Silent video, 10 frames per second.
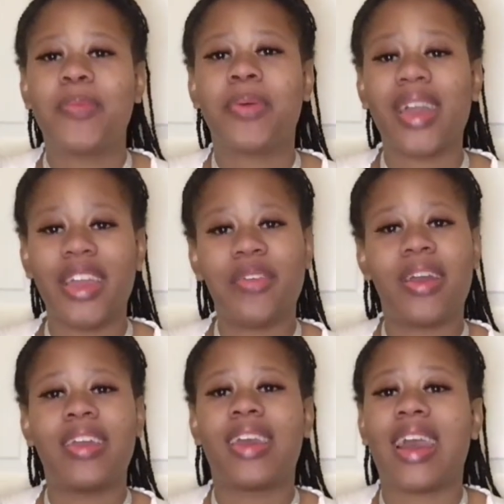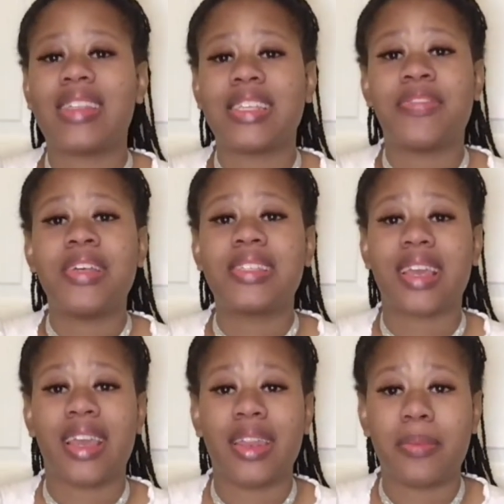But anyway, you guys, if it's
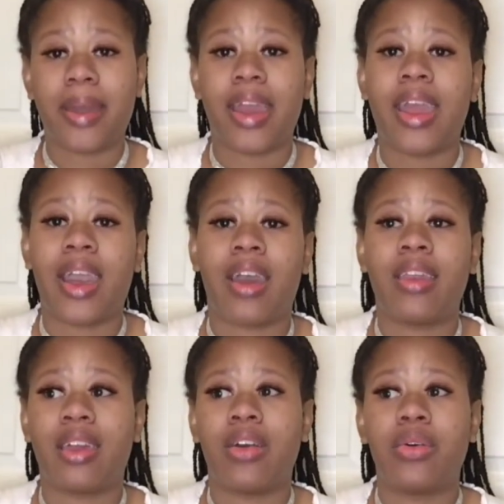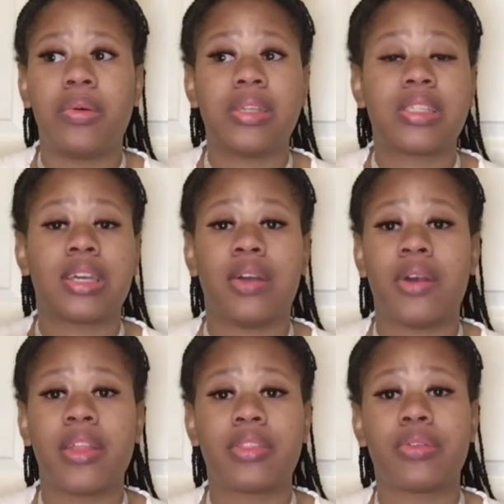anybody out there who is
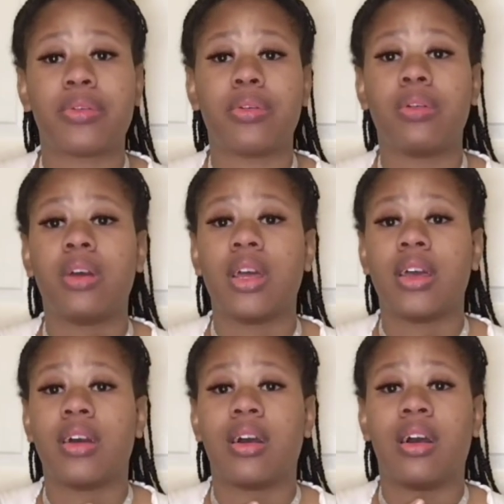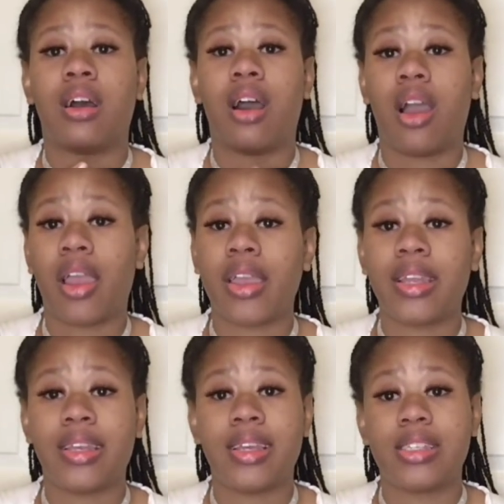going through a heart
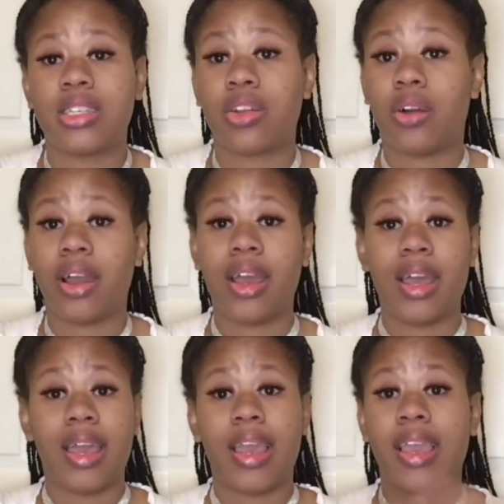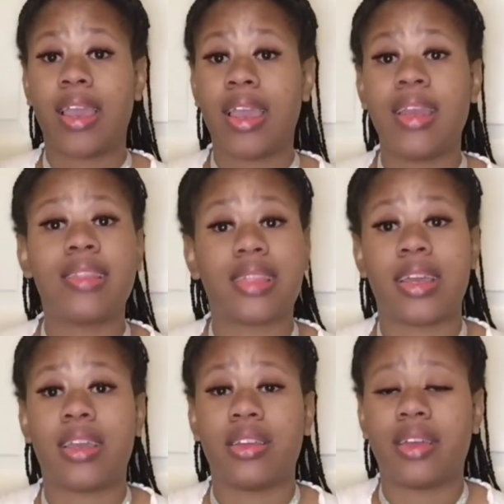condition or
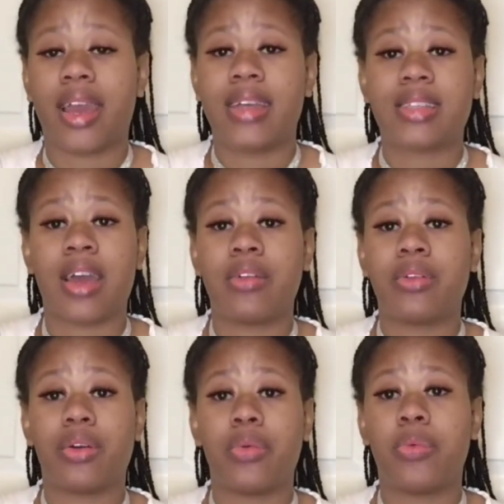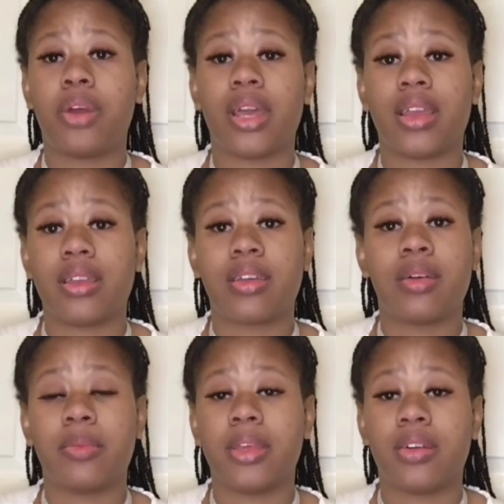anything, you guys, I don't know what
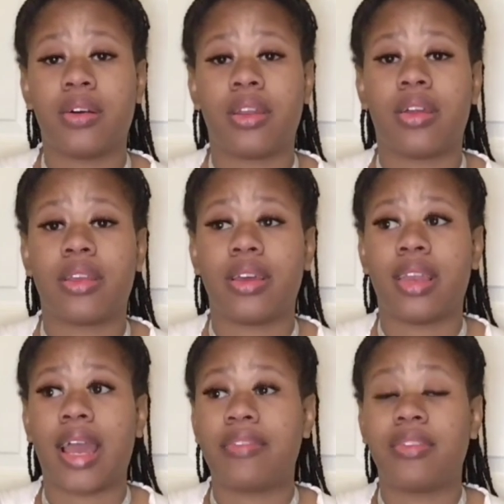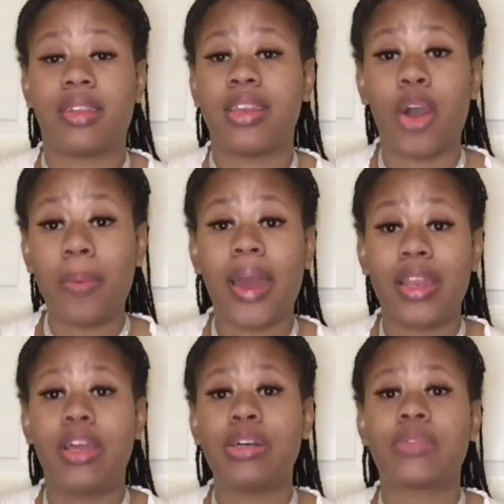could be going on in your life.
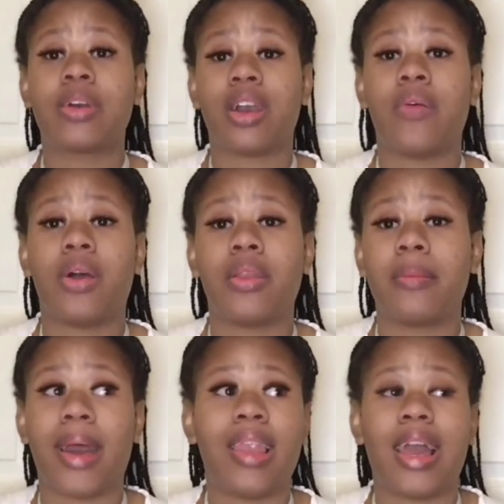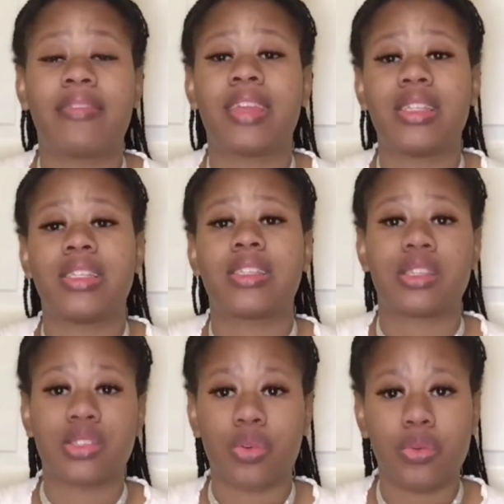Nobody knows what's going on in my life. They just
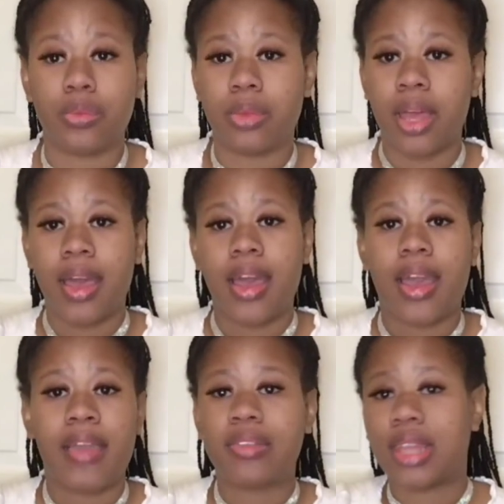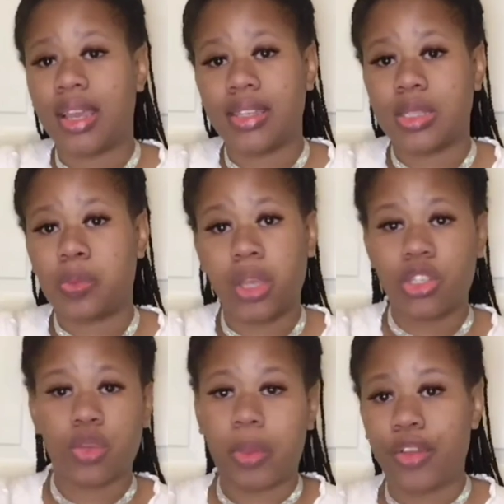assume everything's
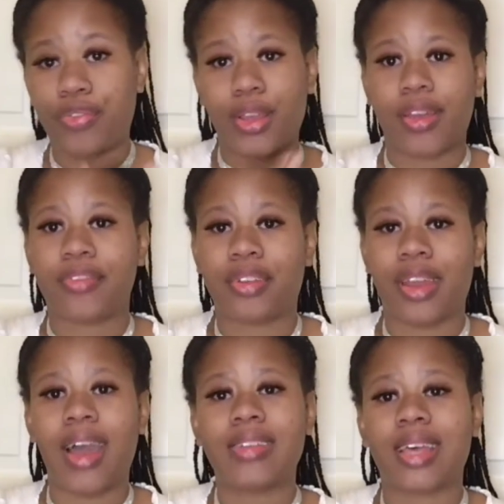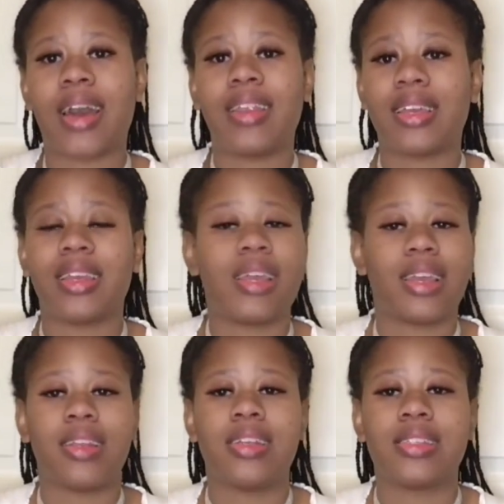picture perfect from the outside looking
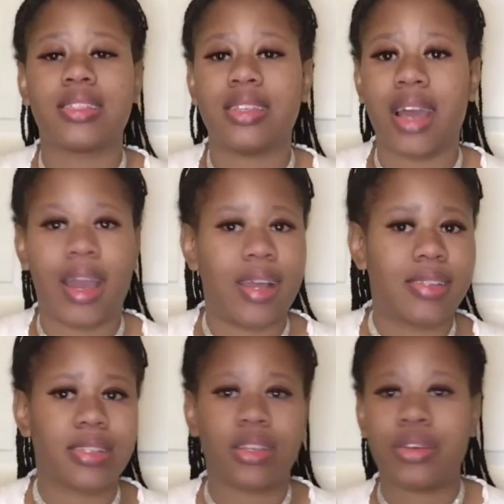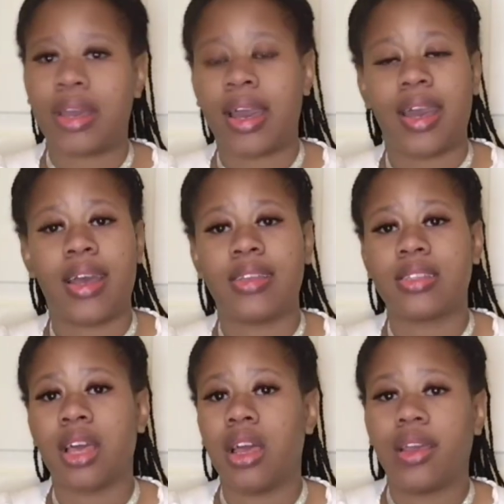in. It's not, you
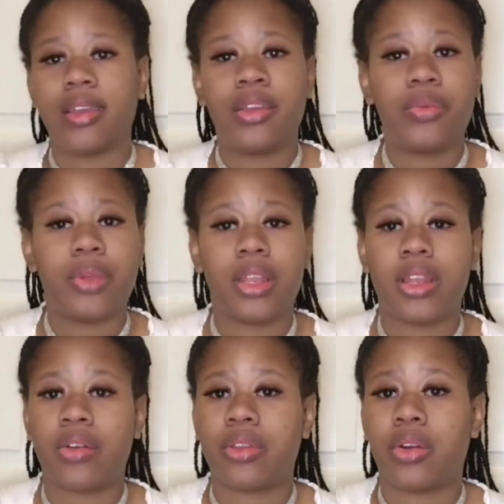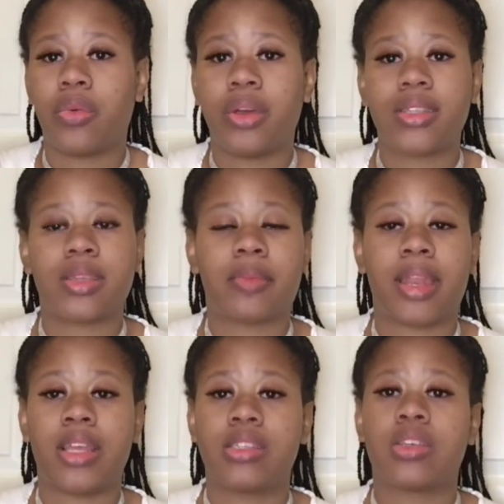guys. You really don't know what
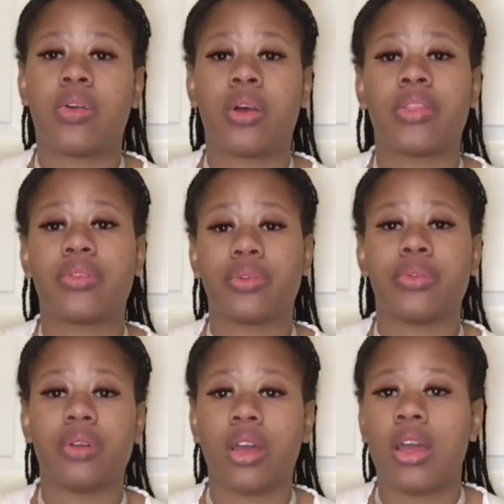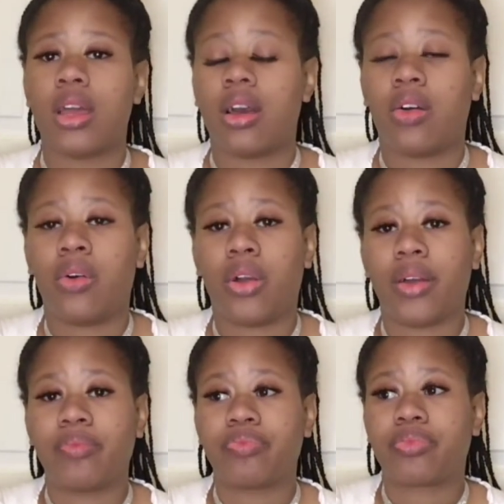somebody is going through or
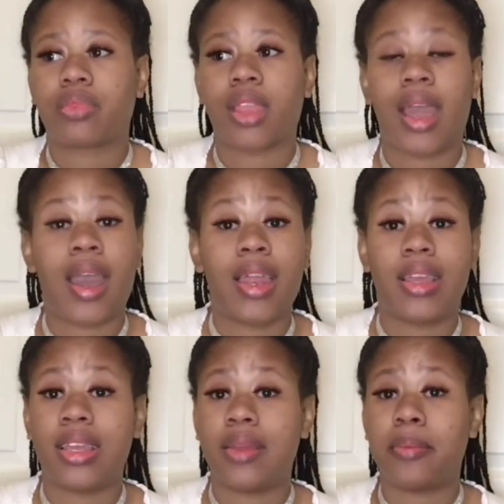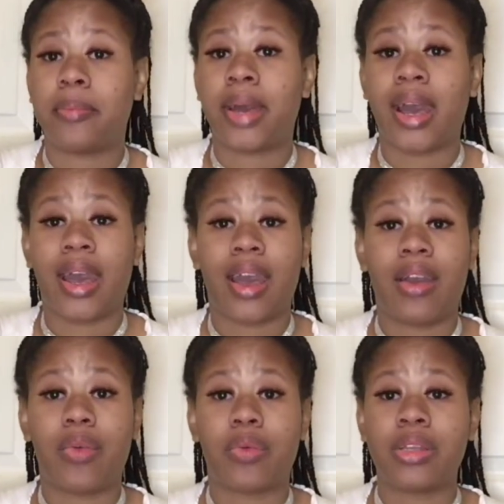how they get
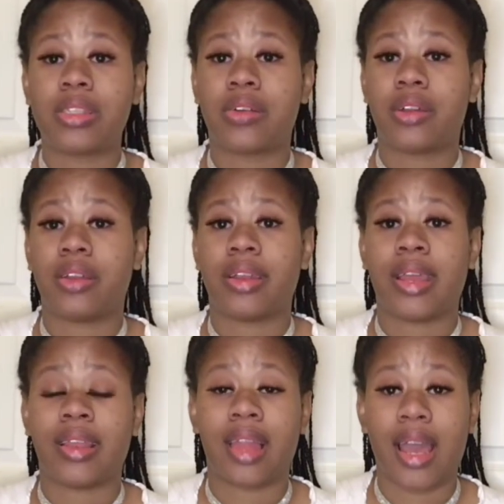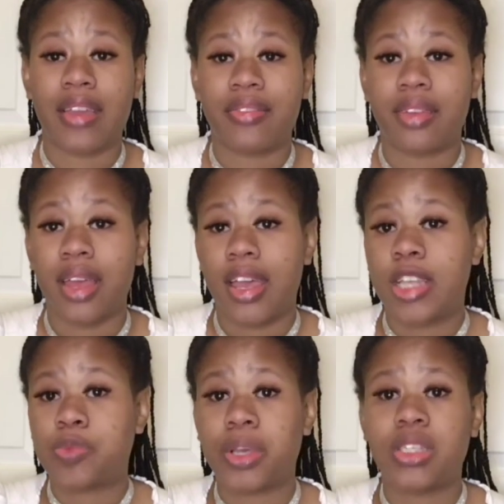by, what's going on in their life,
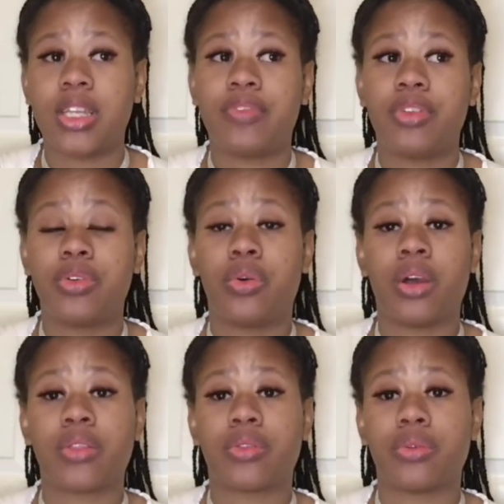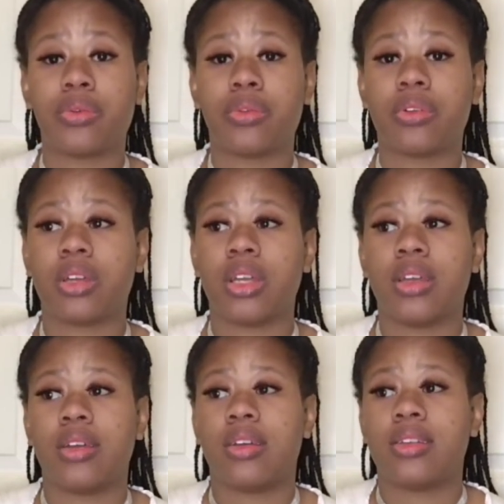especially if you're going through
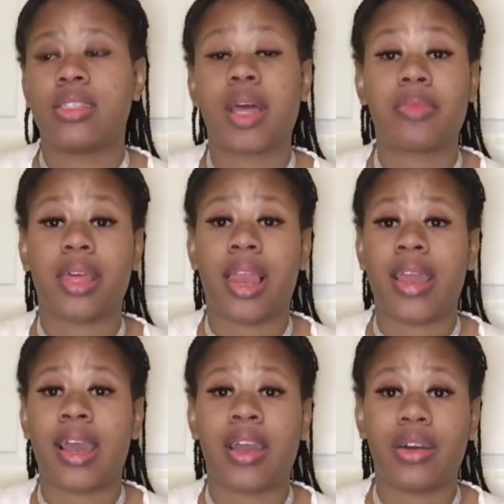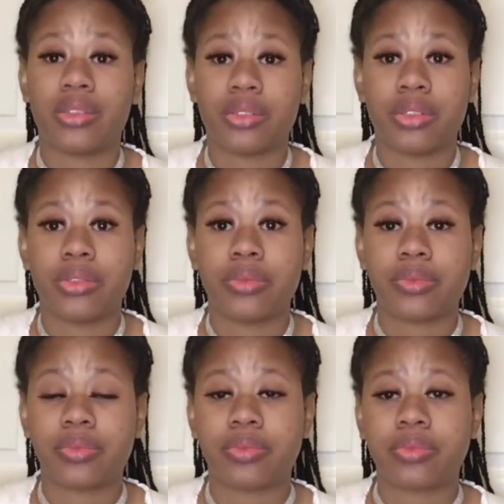something like I go through,